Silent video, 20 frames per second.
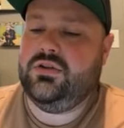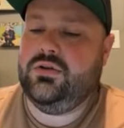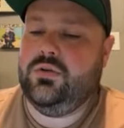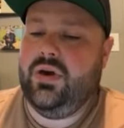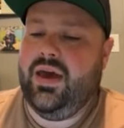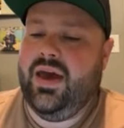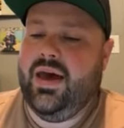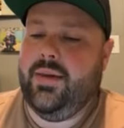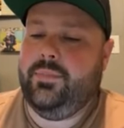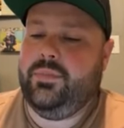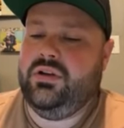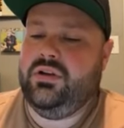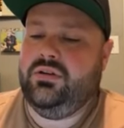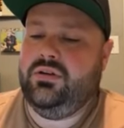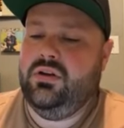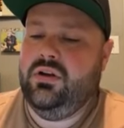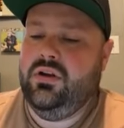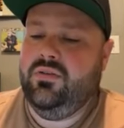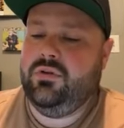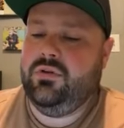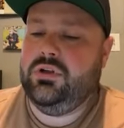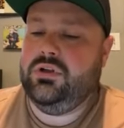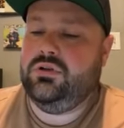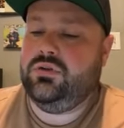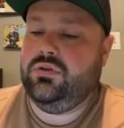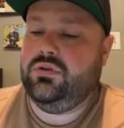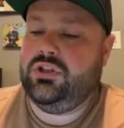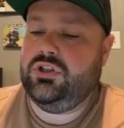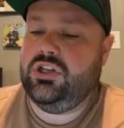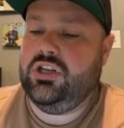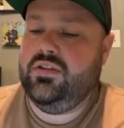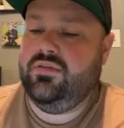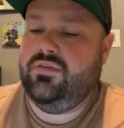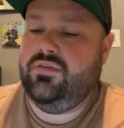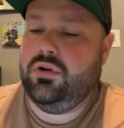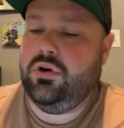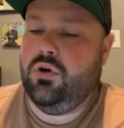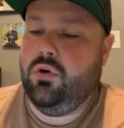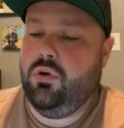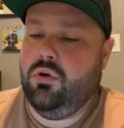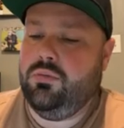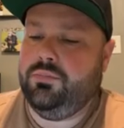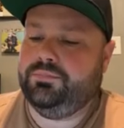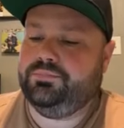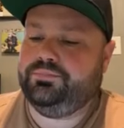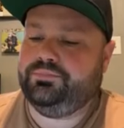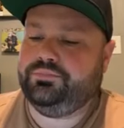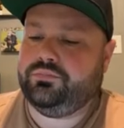happen for you to achieve the goal.